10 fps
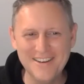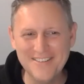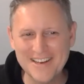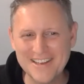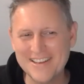Oh
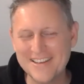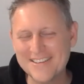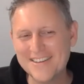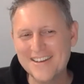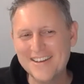my goodness.
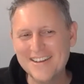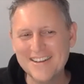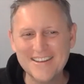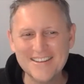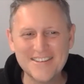
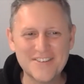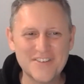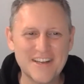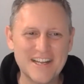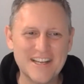This is
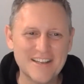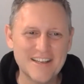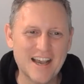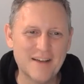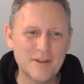funny.
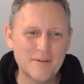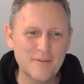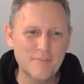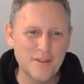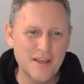Yeah, but
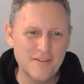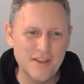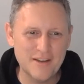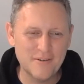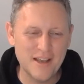you both have
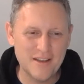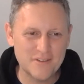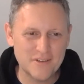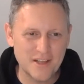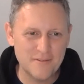hand
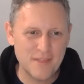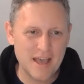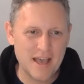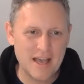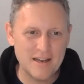waves. Love
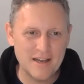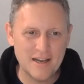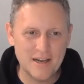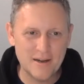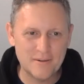that.
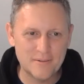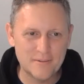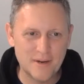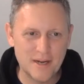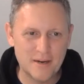
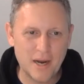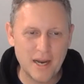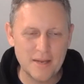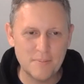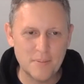
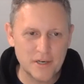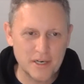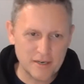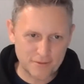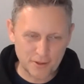Ryan
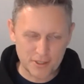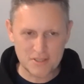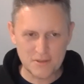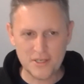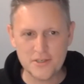Murray of
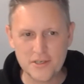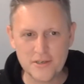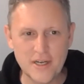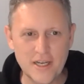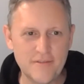3200
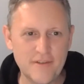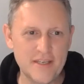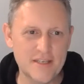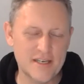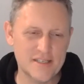Creative,
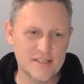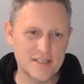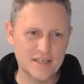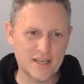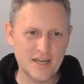he does
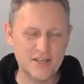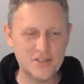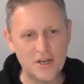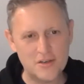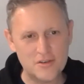the kind of
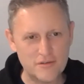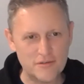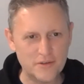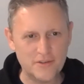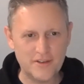John
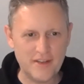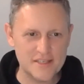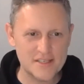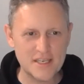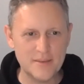Travolta
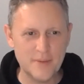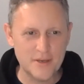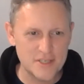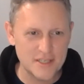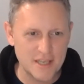dancing
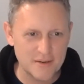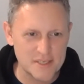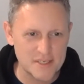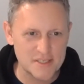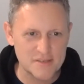emoji. That
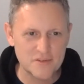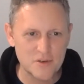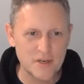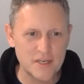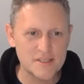was his of
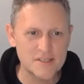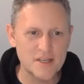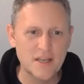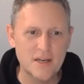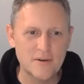choice.
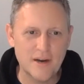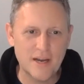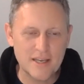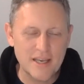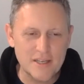
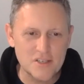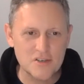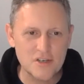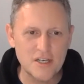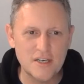Ryan
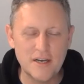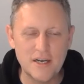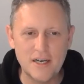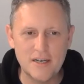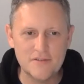Kenstra
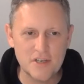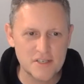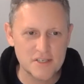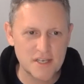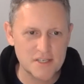of
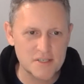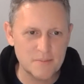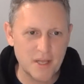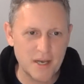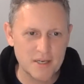Genesis
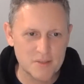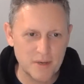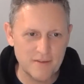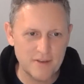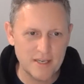Custom Blocks
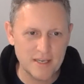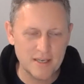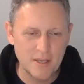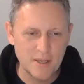waving.